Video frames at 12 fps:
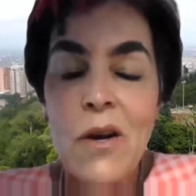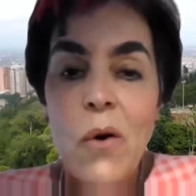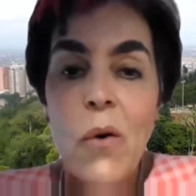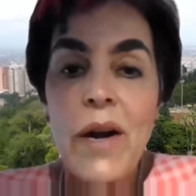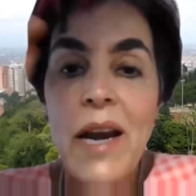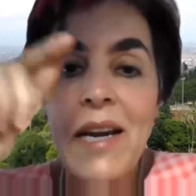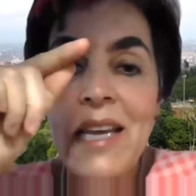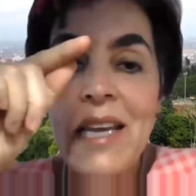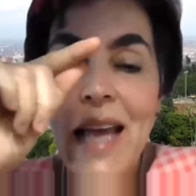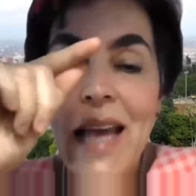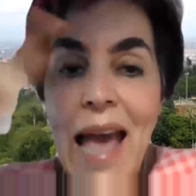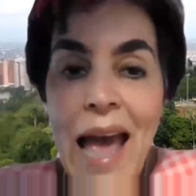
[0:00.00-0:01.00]
or
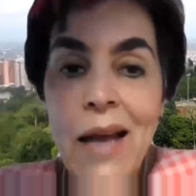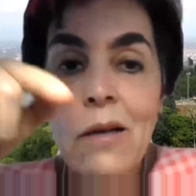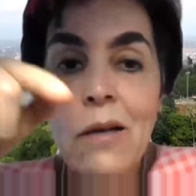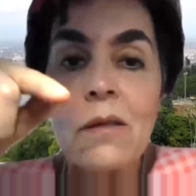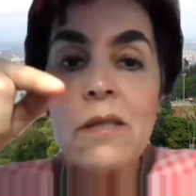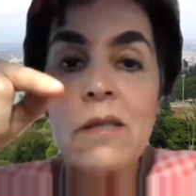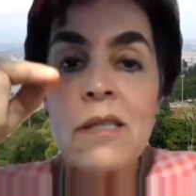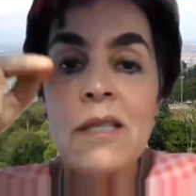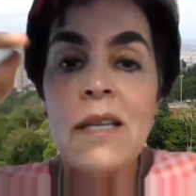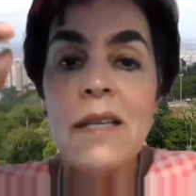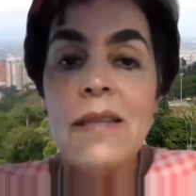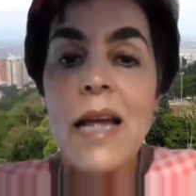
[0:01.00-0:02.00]
any angles
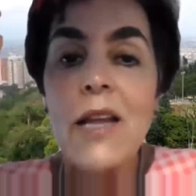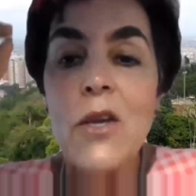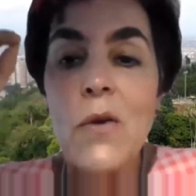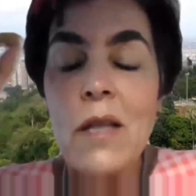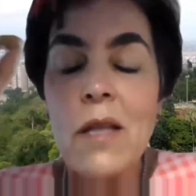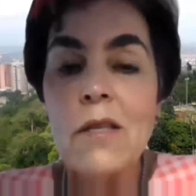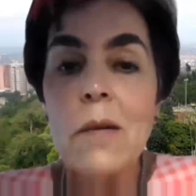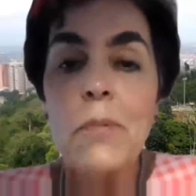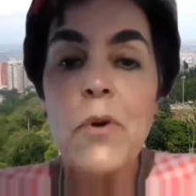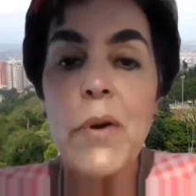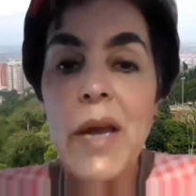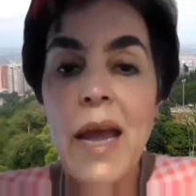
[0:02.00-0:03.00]
that you end up
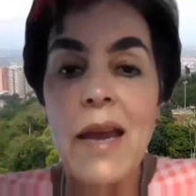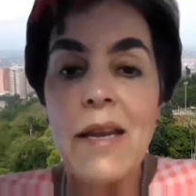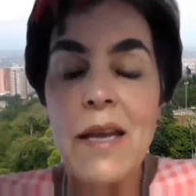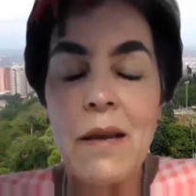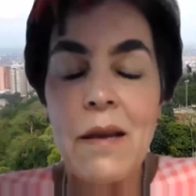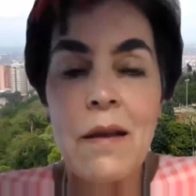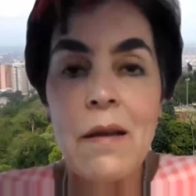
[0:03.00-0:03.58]
creating